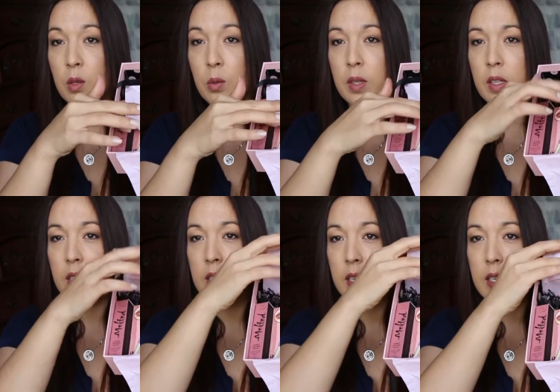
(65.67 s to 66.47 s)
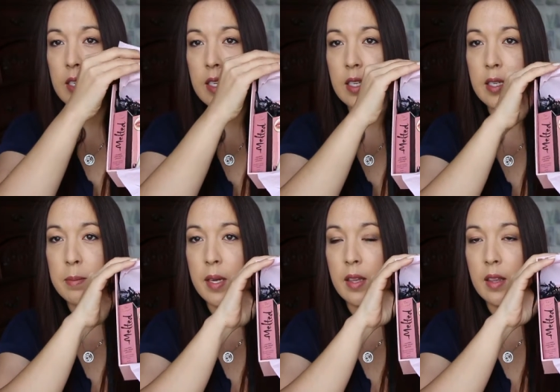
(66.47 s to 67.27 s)
oh, it looks nice this
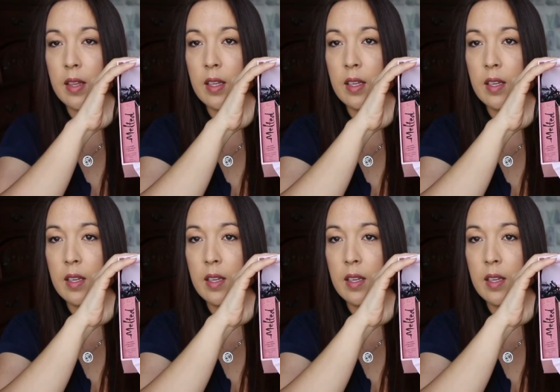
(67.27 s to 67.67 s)
month.